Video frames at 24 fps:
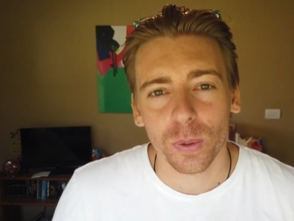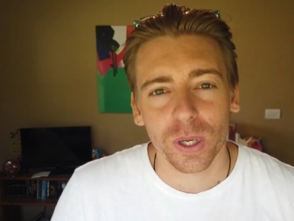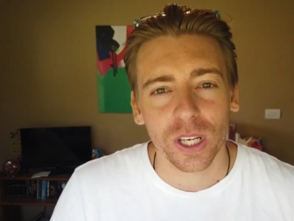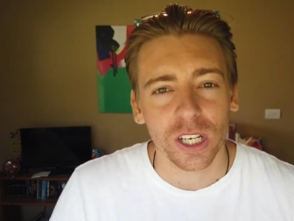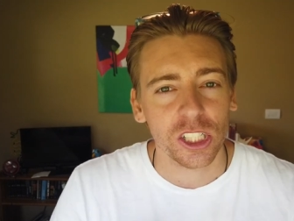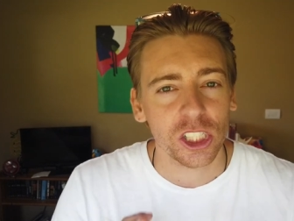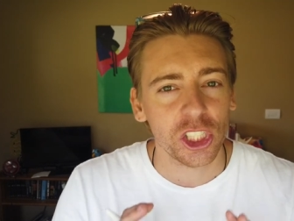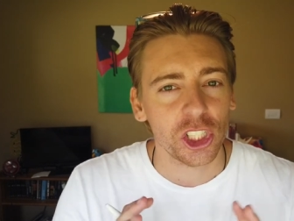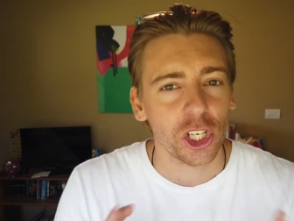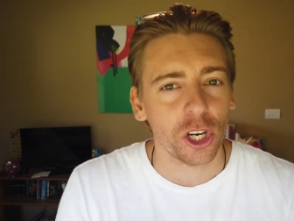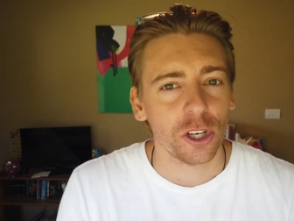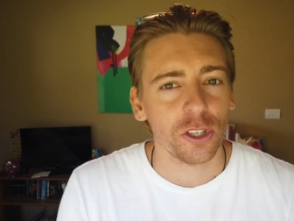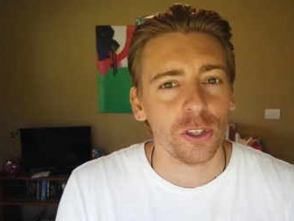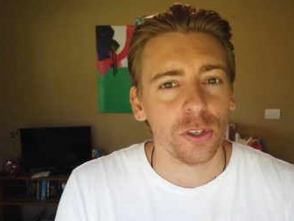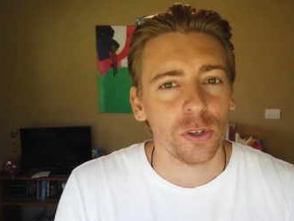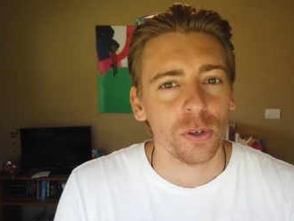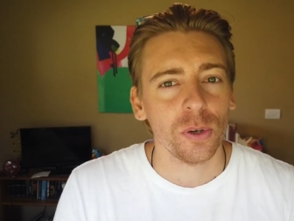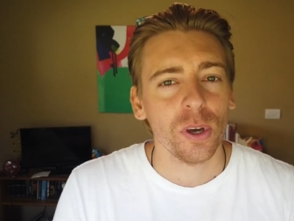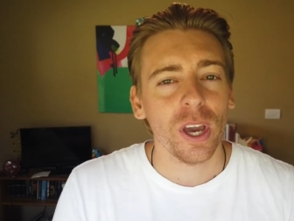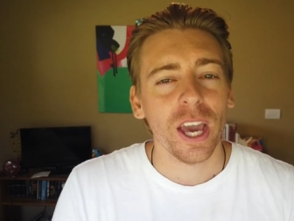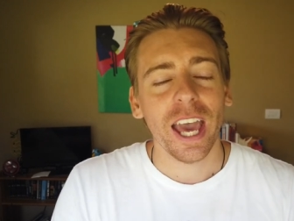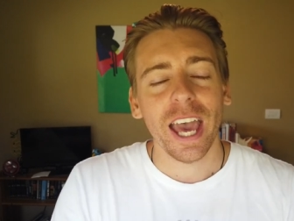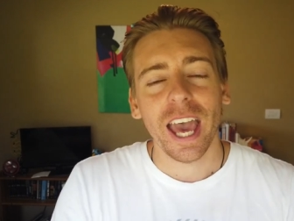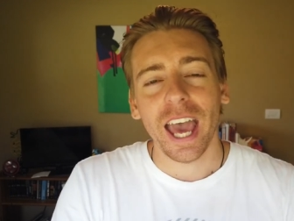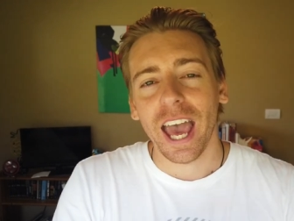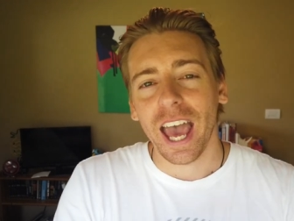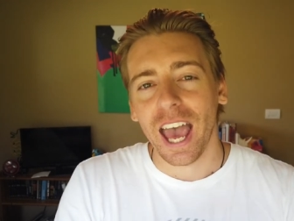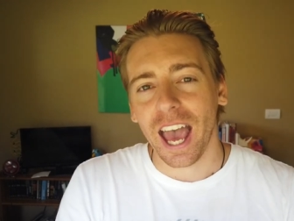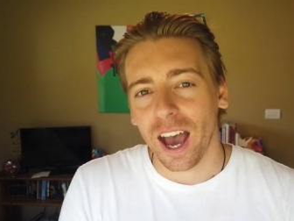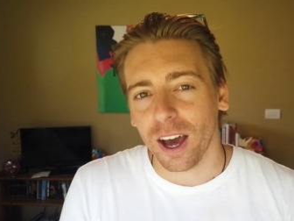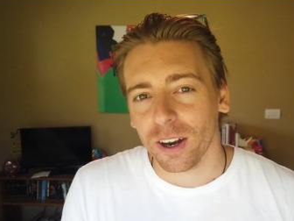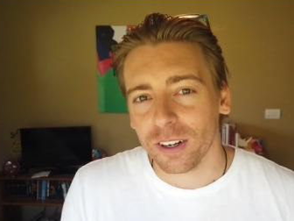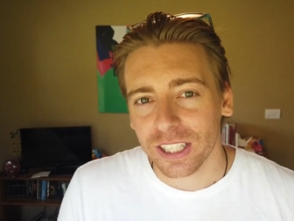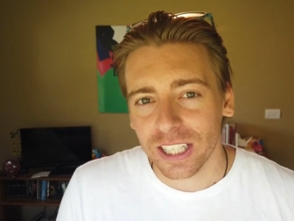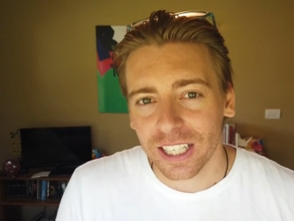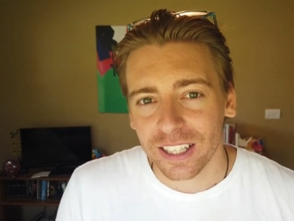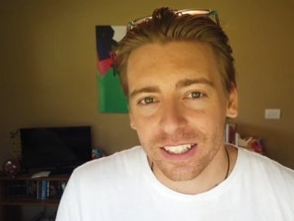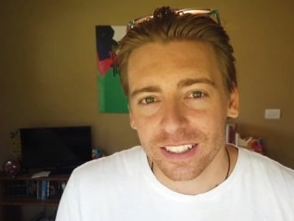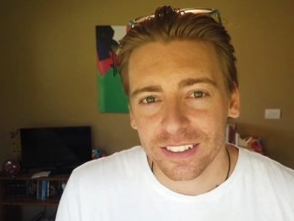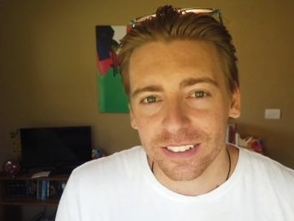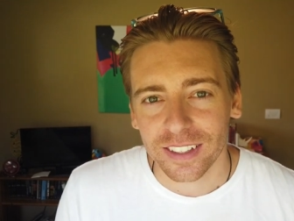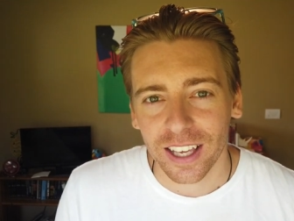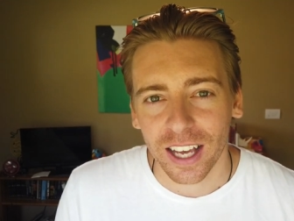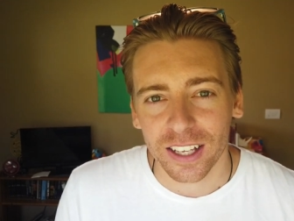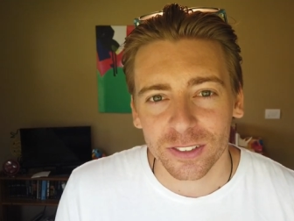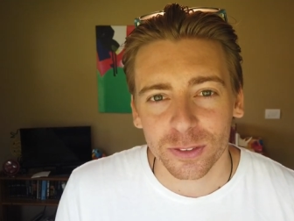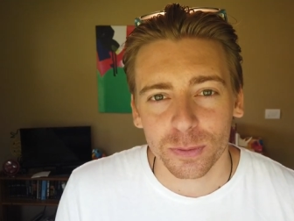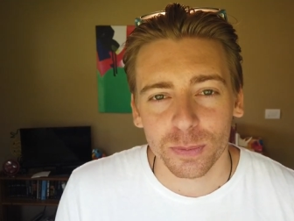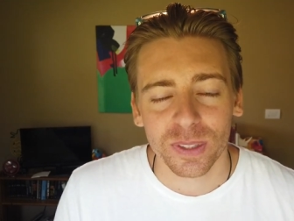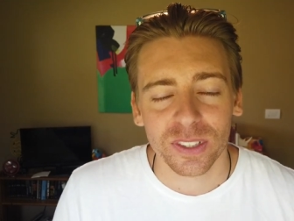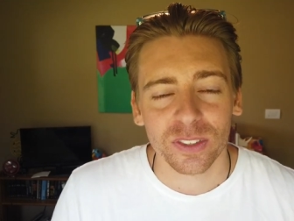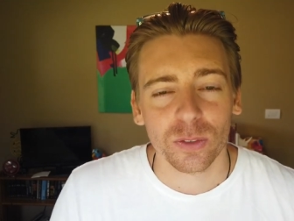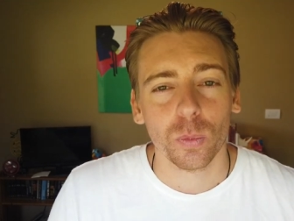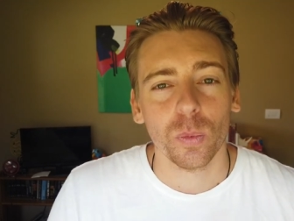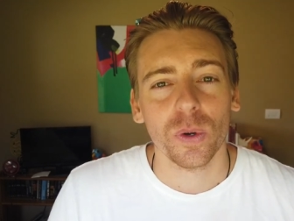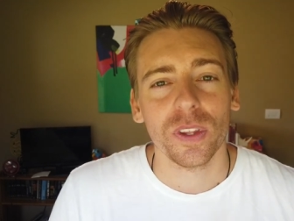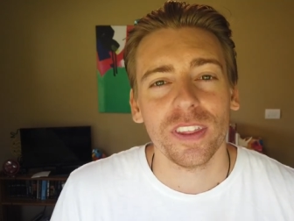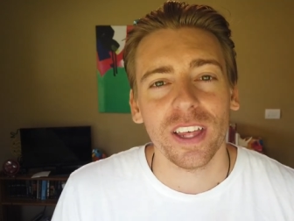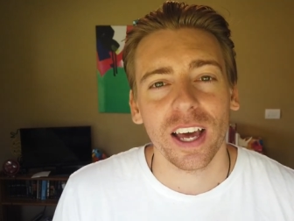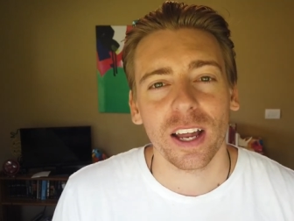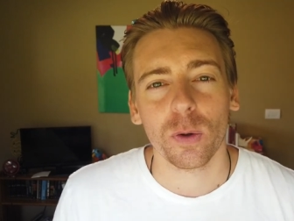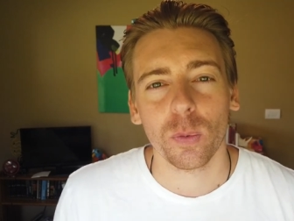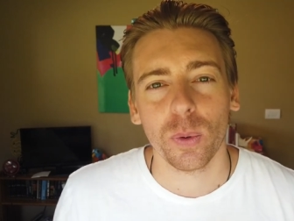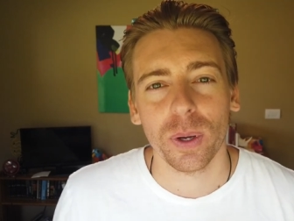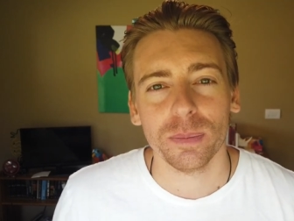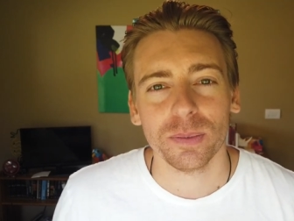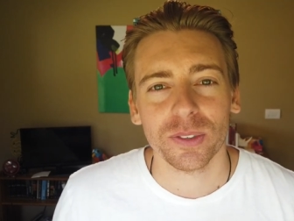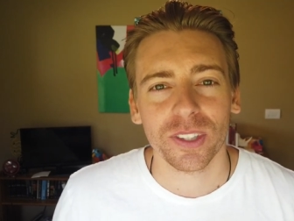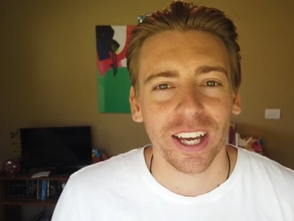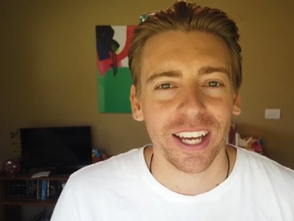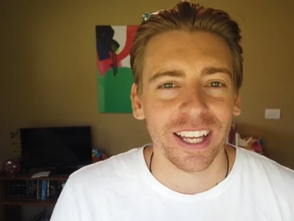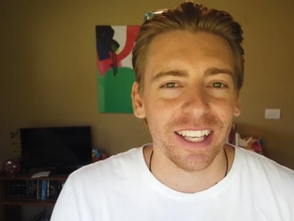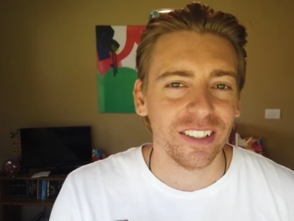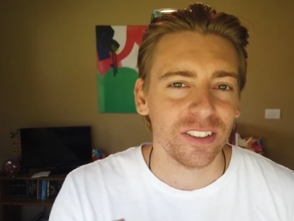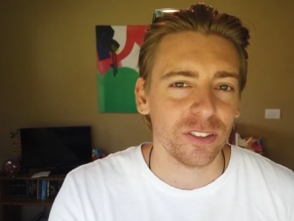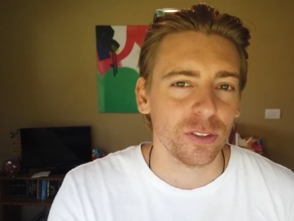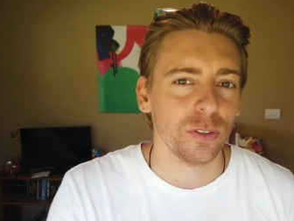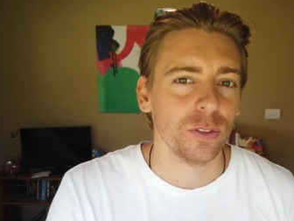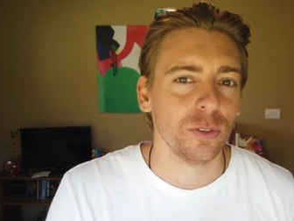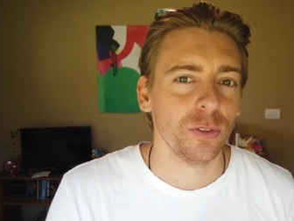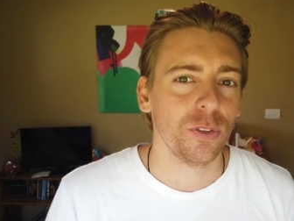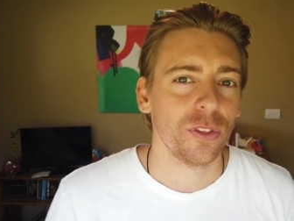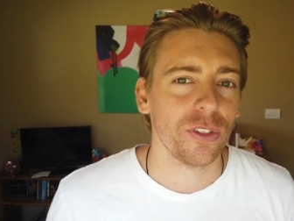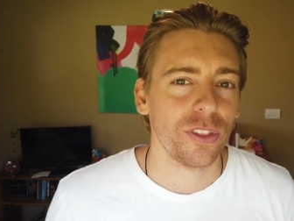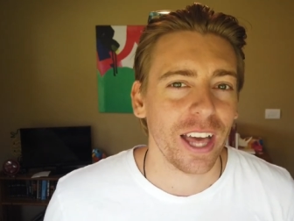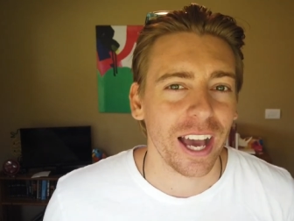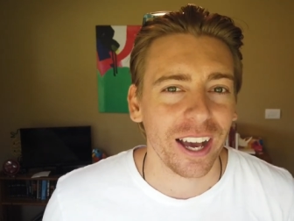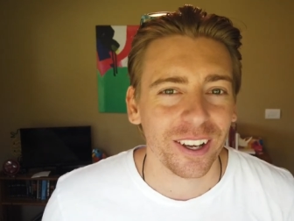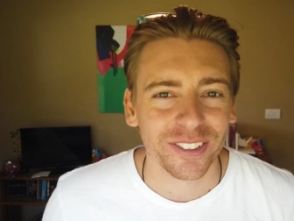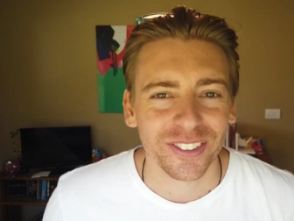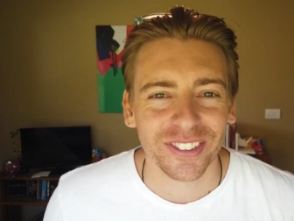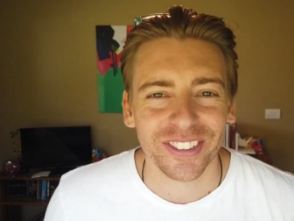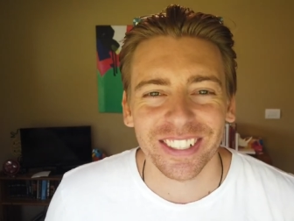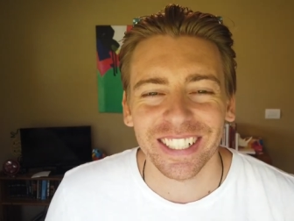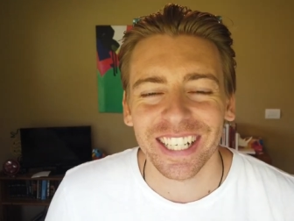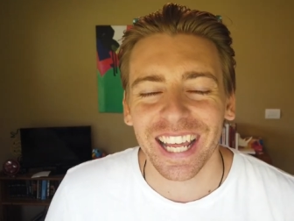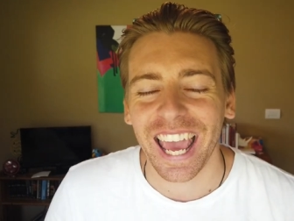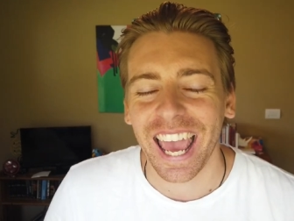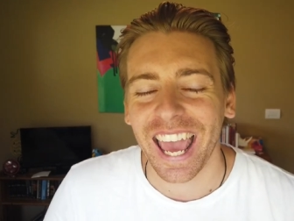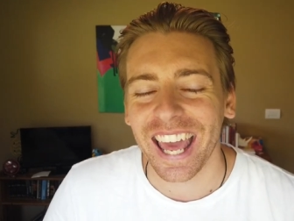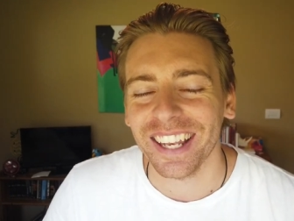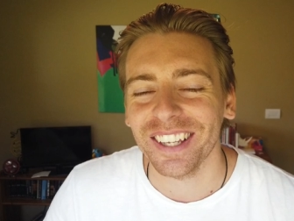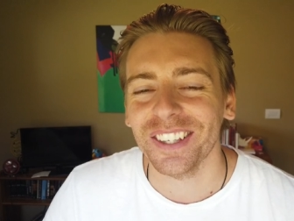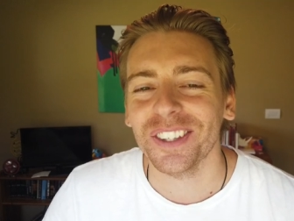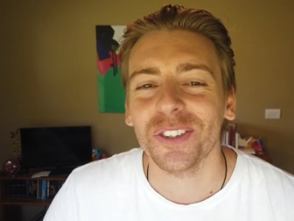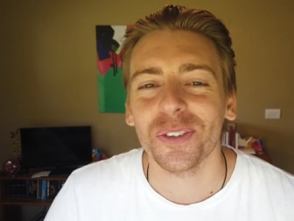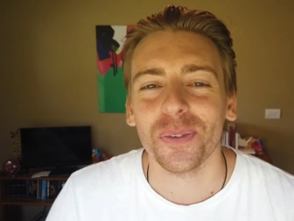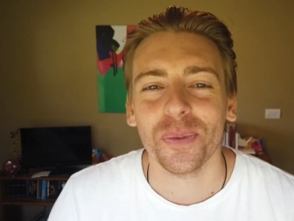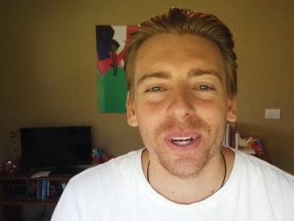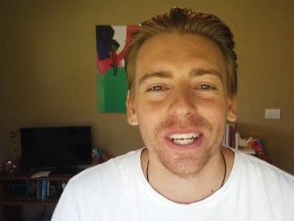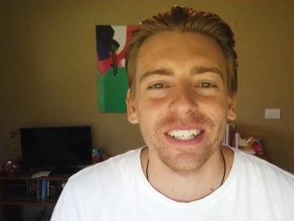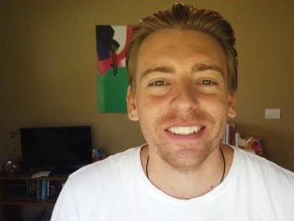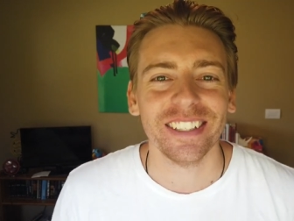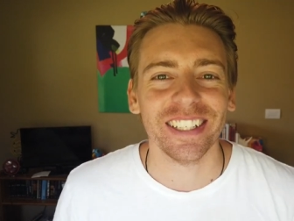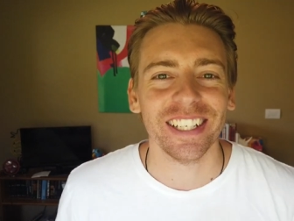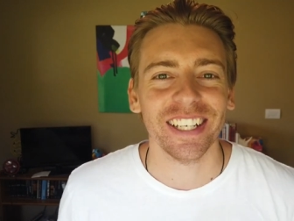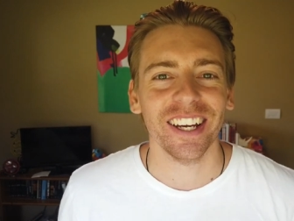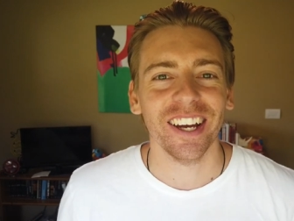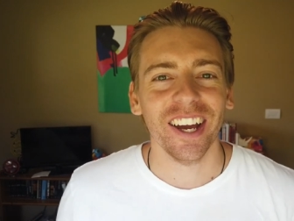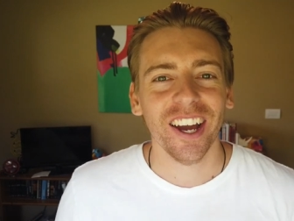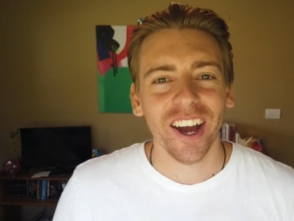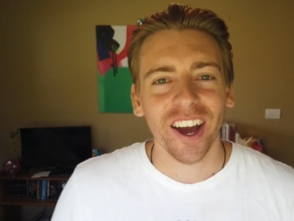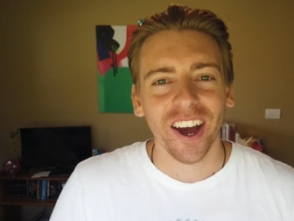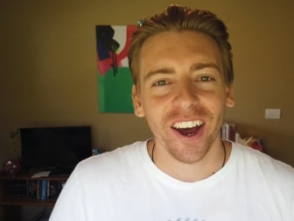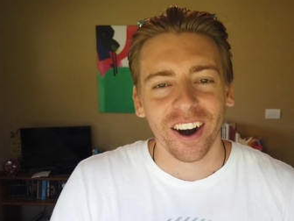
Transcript: We're going to show you how to get these customers without a website in two thousand twenty.